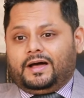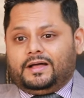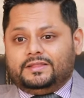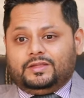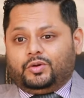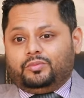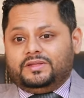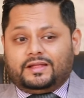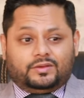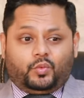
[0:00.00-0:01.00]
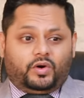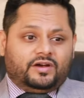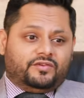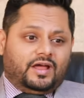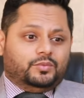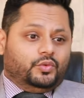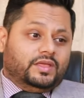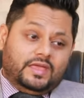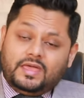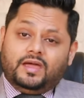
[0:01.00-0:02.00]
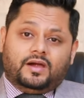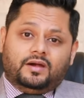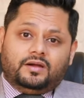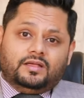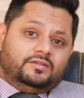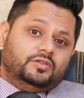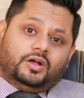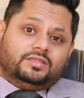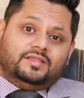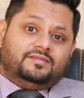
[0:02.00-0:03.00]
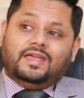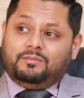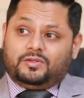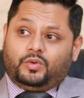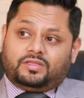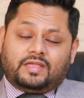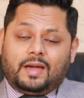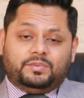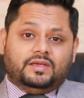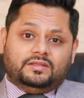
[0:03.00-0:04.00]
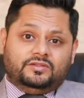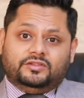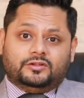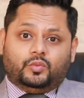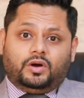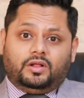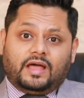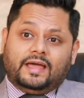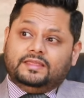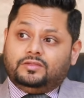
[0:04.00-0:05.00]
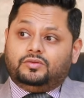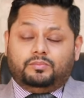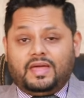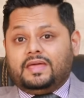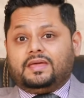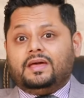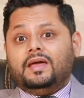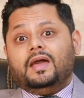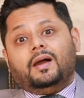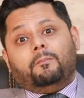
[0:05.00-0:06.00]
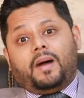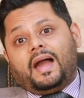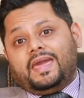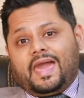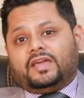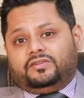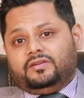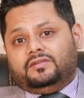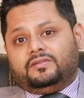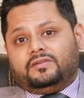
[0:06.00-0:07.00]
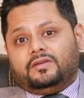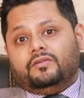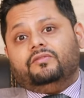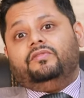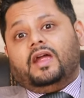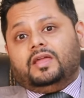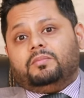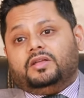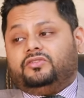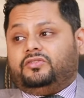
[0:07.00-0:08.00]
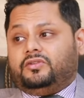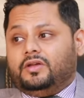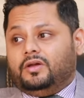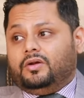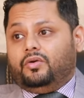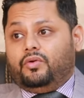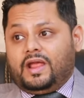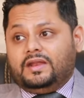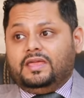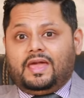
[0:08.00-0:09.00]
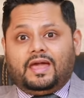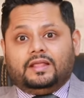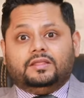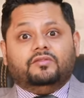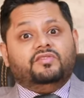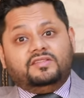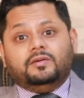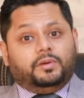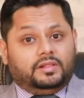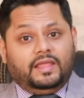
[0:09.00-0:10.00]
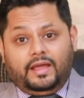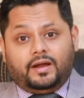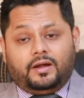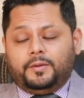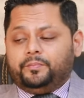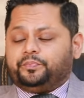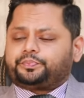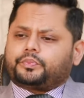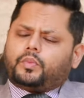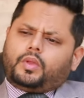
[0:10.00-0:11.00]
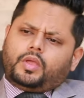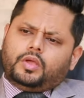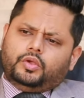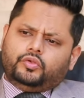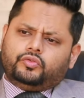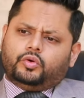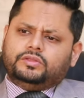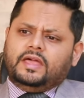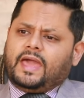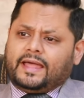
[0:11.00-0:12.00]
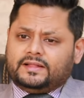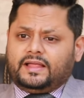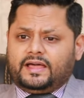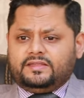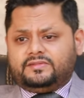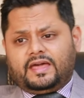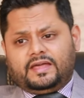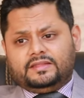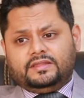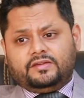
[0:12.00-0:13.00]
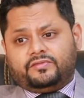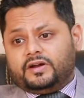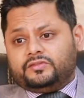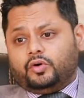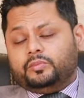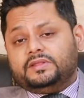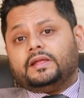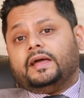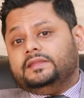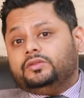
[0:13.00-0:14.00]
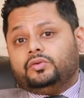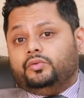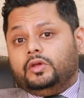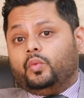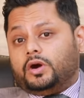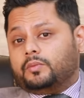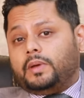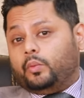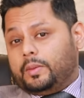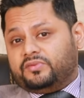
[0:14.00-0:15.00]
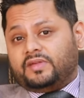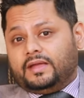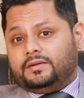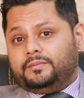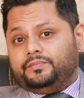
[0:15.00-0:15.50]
They told me that whatever I'm doing here is not the same as what's happening in the digital world. I need to make my actions very much ready and visible there. So they analyzed and they first told me that I need to rework my website